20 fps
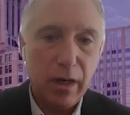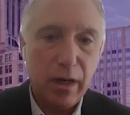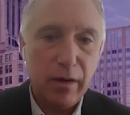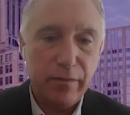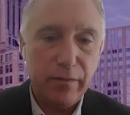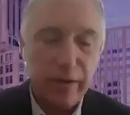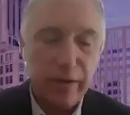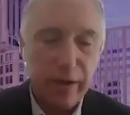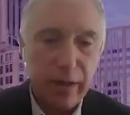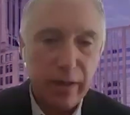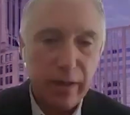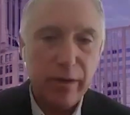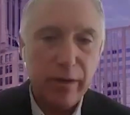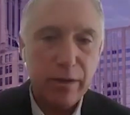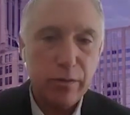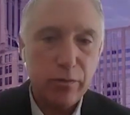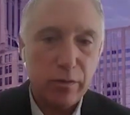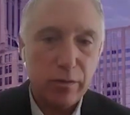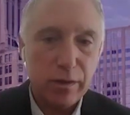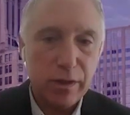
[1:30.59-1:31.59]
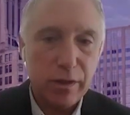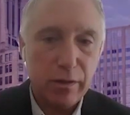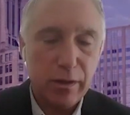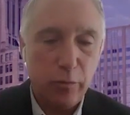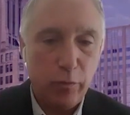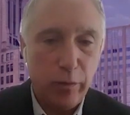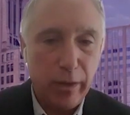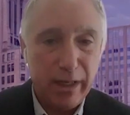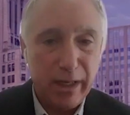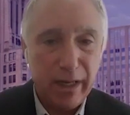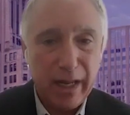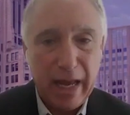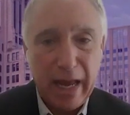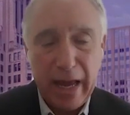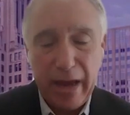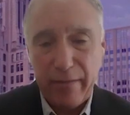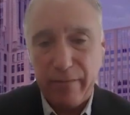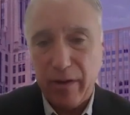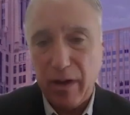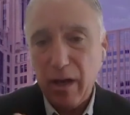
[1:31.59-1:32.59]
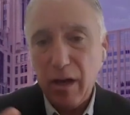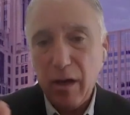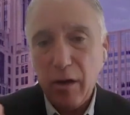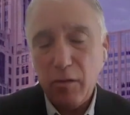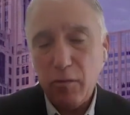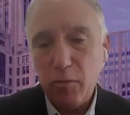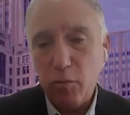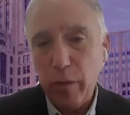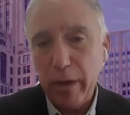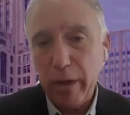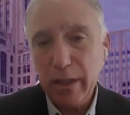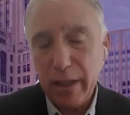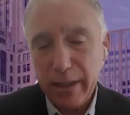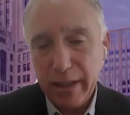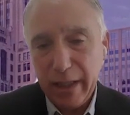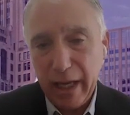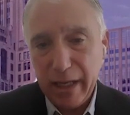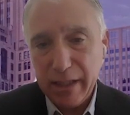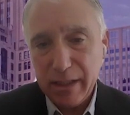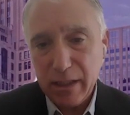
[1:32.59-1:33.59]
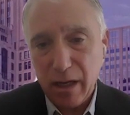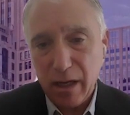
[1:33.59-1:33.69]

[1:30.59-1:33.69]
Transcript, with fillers: of individuals so that we can have weekly case